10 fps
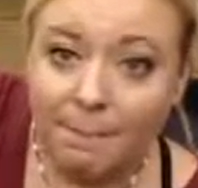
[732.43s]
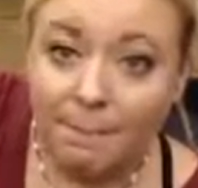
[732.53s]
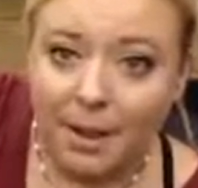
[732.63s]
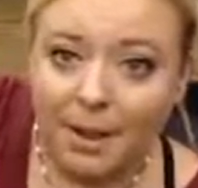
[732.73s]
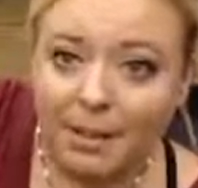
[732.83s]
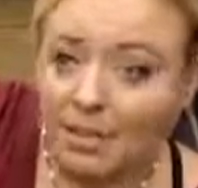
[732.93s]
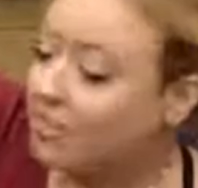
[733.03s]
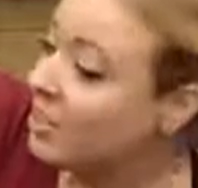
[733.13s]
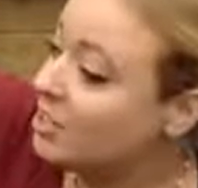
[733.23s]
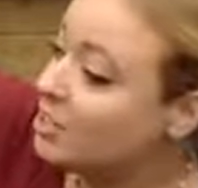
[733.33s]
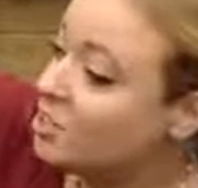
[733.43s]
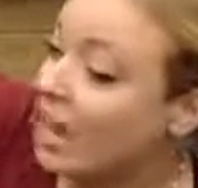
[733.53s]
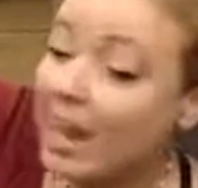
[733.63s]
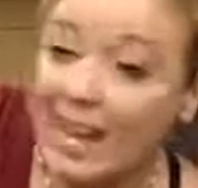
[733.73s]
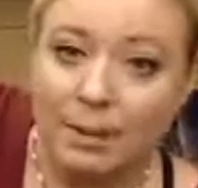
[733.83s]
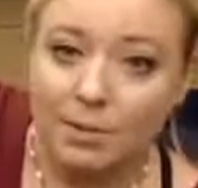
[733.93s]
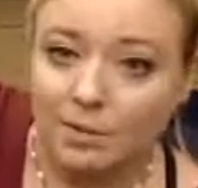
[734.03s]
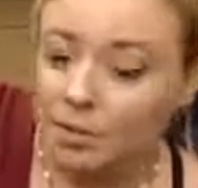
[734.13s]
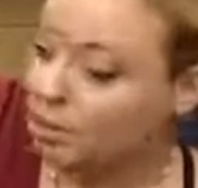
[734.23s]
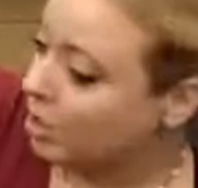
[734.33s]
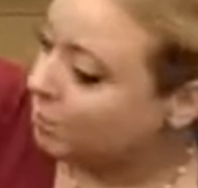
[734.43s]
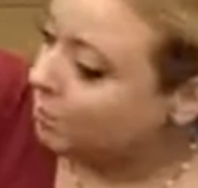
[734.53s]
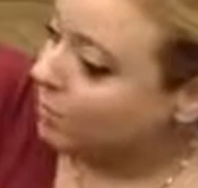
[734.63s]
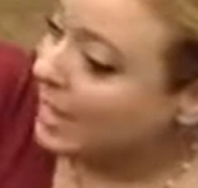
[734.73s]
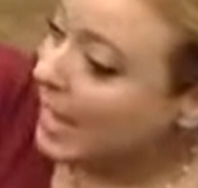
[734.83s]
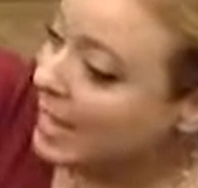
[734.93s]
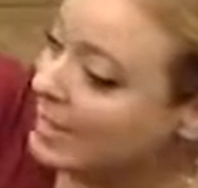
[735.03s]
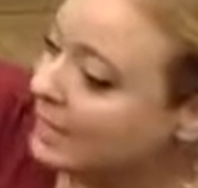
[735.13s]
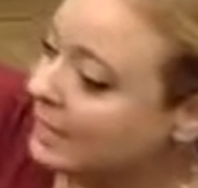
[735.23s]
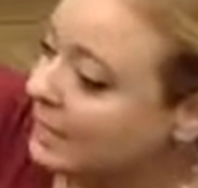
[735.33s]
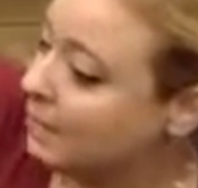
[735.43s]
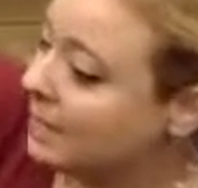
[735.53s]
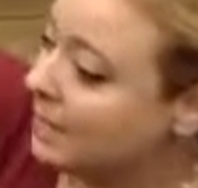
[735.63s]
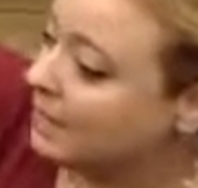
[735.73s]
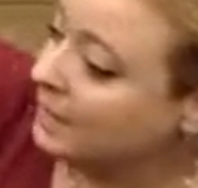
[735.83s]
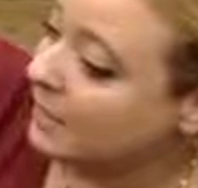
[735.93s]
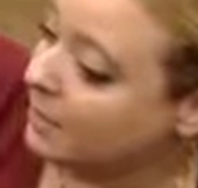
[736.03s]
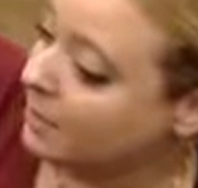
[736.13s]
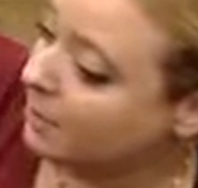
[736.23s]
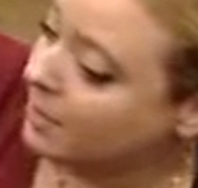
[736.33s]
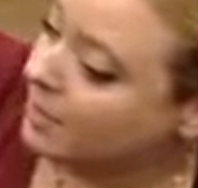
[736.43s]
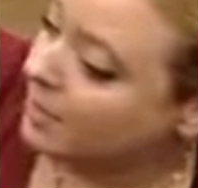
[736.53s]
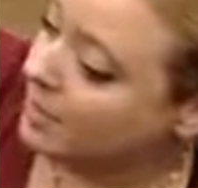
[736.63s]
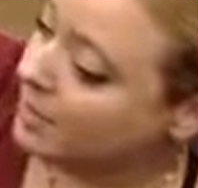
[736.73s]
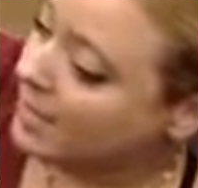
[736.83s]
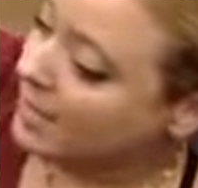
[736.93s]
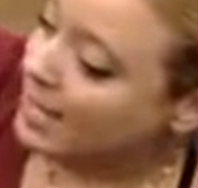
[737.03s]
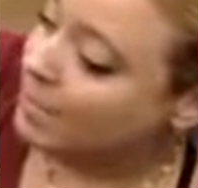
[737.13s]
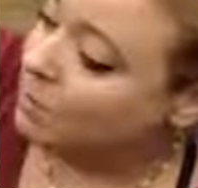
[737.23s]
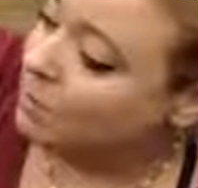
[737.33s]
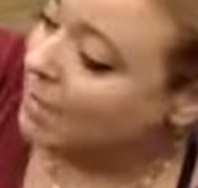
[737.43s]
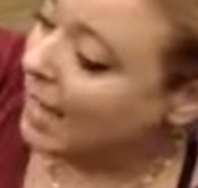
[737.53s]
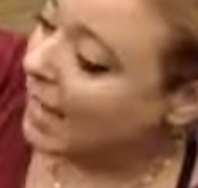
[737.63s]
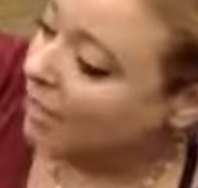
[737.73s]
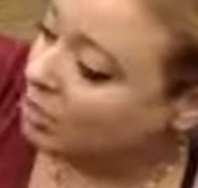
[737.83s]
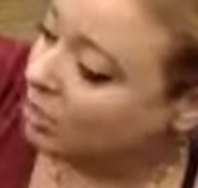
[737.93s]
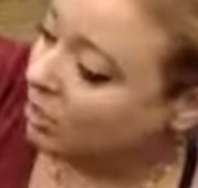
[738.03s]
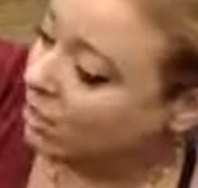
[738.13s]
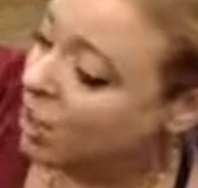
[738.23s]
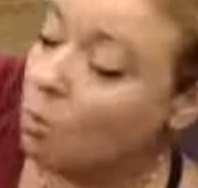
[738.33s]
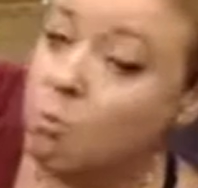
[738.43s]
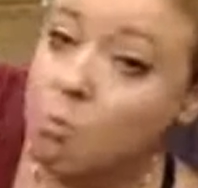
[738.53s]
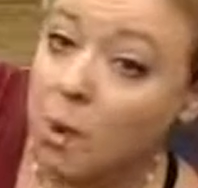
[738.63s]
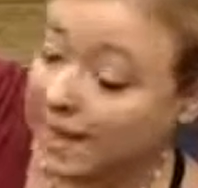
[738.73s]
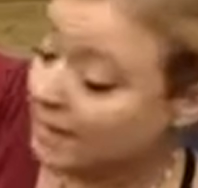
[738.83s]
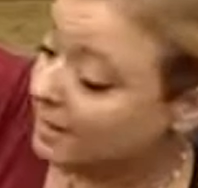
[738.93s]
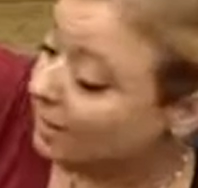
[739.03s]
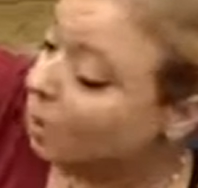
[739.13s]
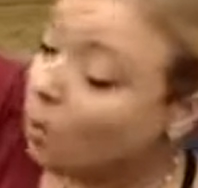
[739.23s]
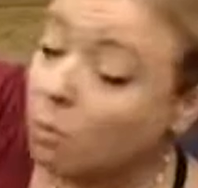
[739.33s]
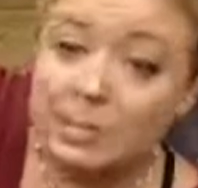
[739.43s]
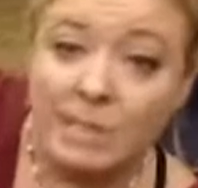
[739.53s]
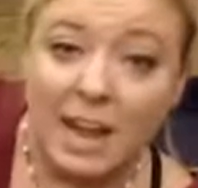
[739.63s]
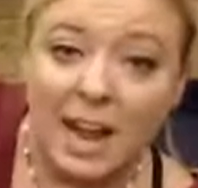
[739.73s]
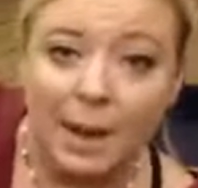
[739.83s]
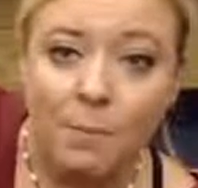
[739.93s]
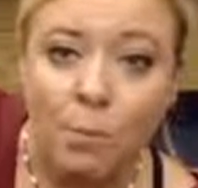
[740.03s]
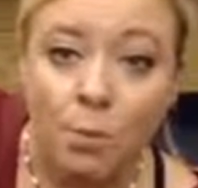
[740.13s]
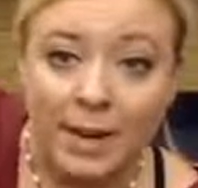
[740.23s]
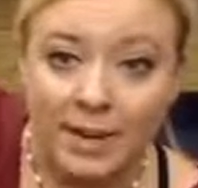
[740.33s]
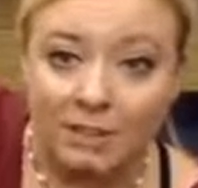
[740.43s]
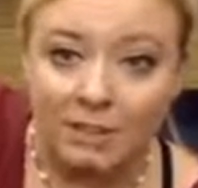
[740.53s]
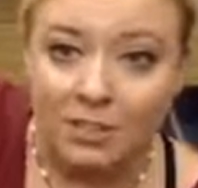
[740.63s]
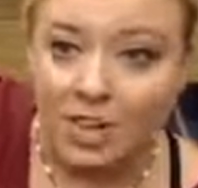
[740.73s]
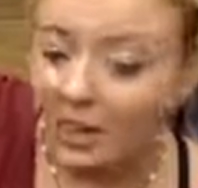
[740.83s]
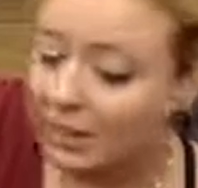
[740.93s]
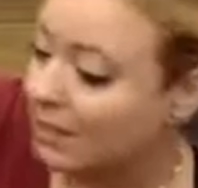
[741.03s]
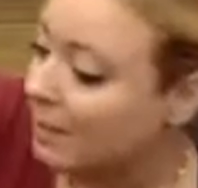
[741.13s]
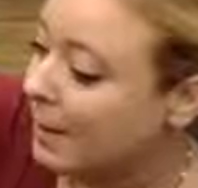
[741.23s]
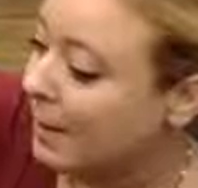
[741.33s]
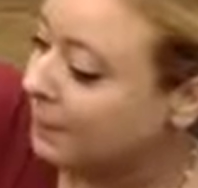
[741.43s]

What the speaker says: But the giant was just pretending to be asleep. He was actually awake the whole time waiting for Jack to come out.